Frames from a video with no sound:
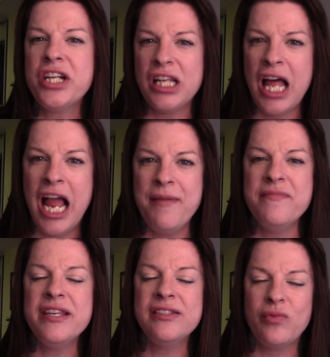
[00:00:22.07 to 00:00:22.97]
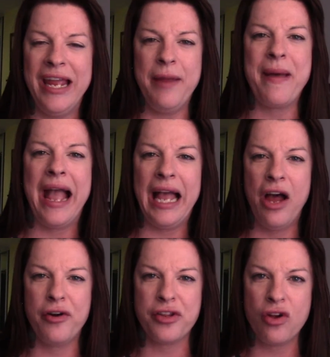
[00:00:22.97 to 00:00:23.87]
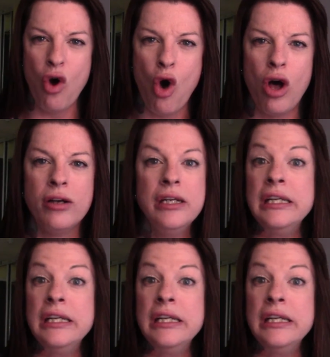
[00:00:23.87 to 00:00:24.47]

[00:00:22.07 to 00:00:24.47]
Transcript: to climb his way back out of the hole.